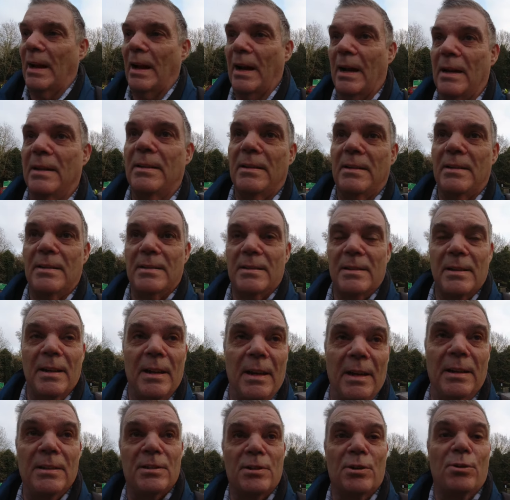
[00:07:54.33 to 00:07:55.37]
And
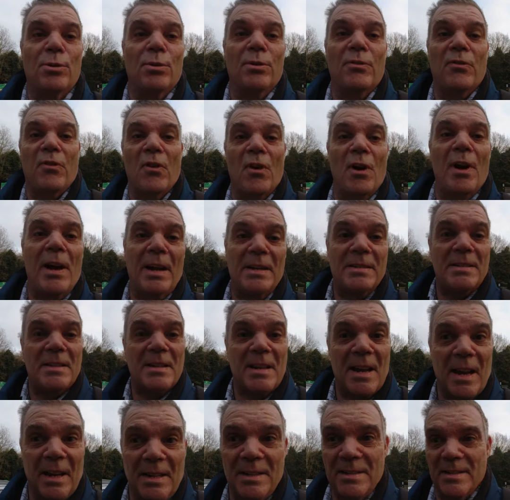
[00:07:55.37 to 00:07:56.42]
it's good for
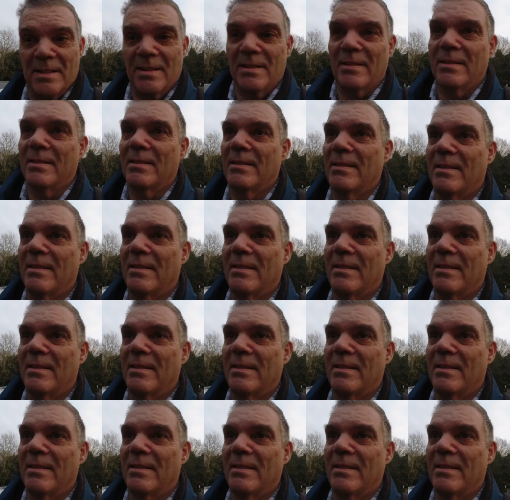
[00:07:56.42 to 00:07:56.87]
exercise.